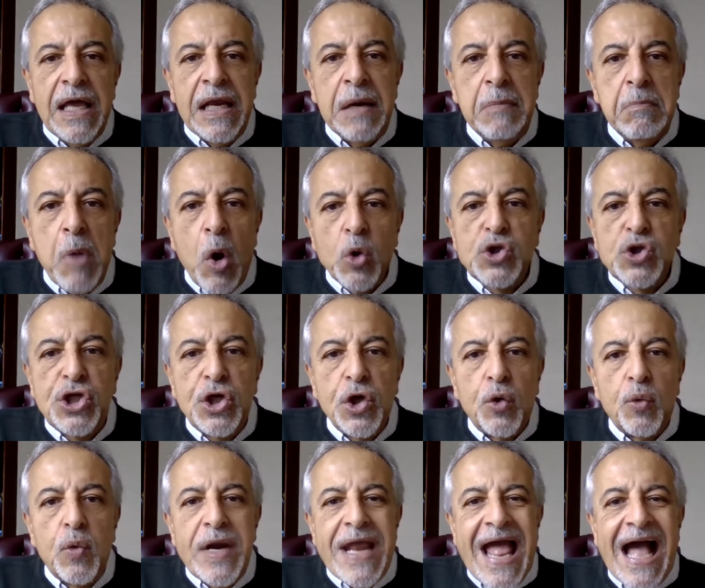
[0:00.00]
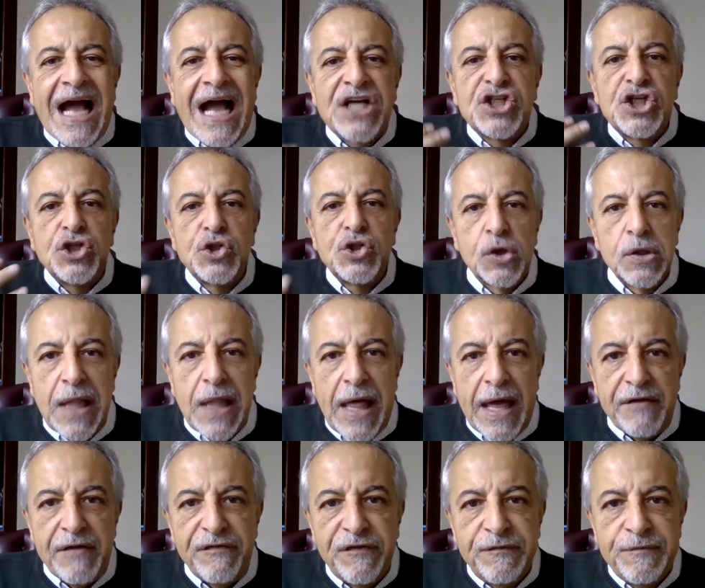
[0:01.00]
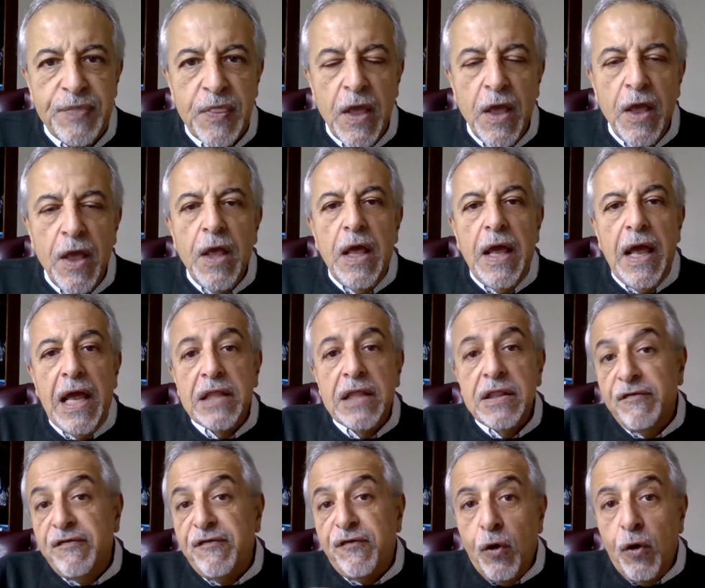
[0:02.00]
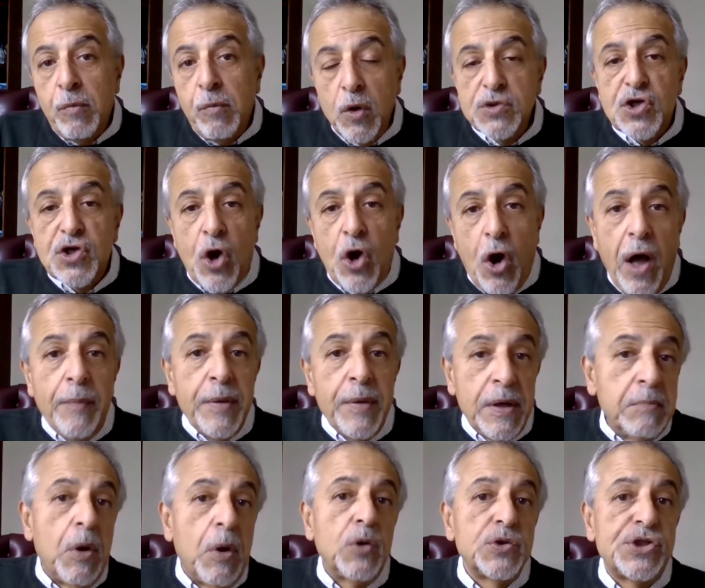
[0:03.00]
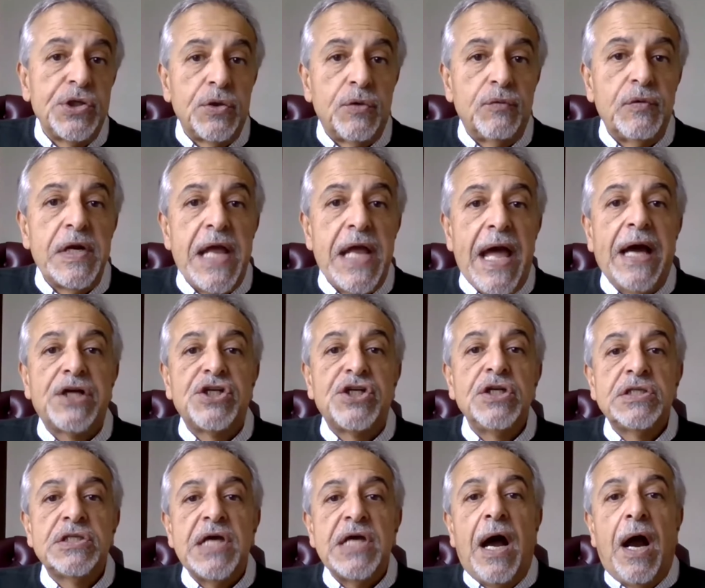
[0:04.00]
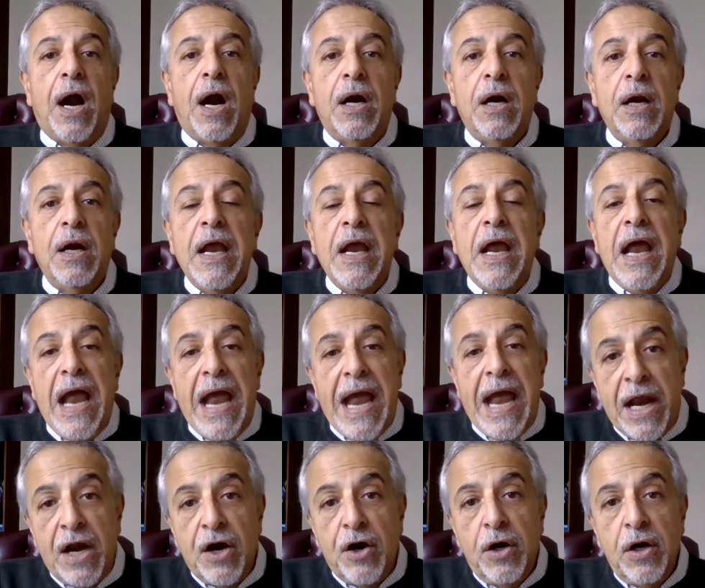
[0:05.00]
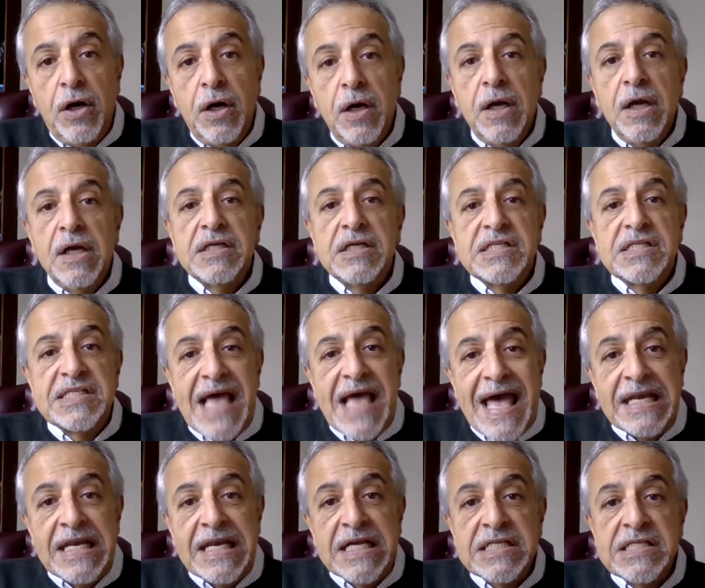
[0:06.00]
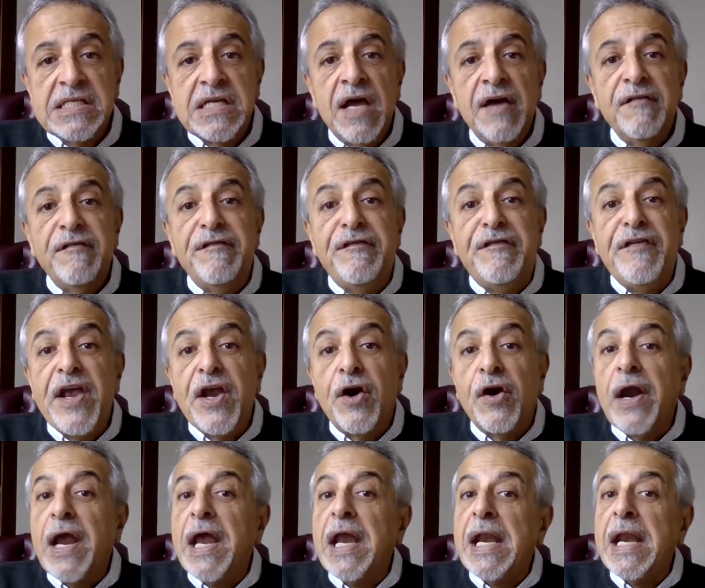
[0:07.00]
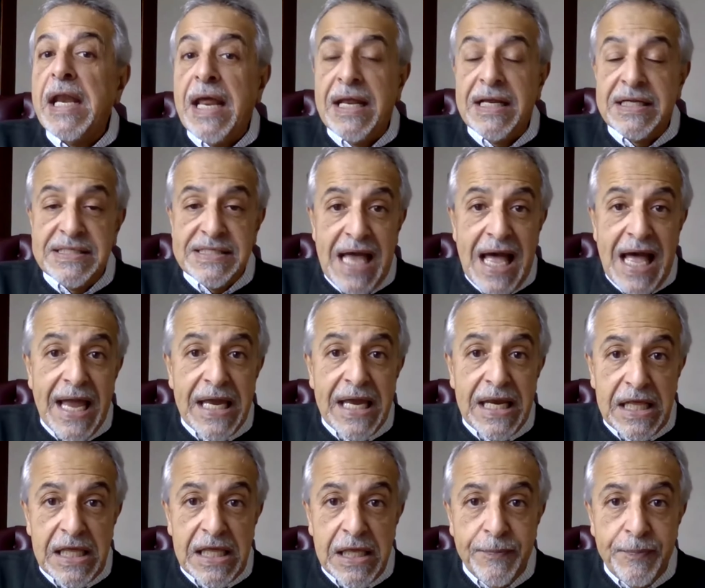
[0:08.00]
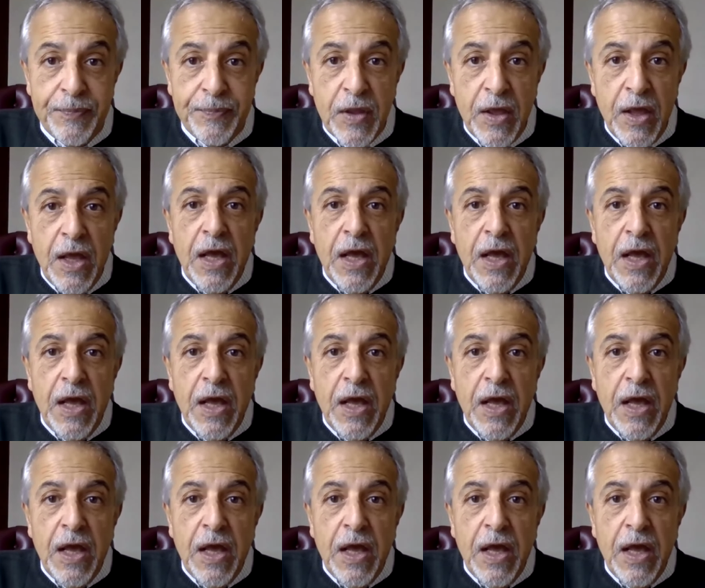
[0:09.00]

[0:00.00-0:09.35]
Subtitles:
an emotional reaction to life. And the four most common emotional reactions are anger, sadness, fear, and anxiety.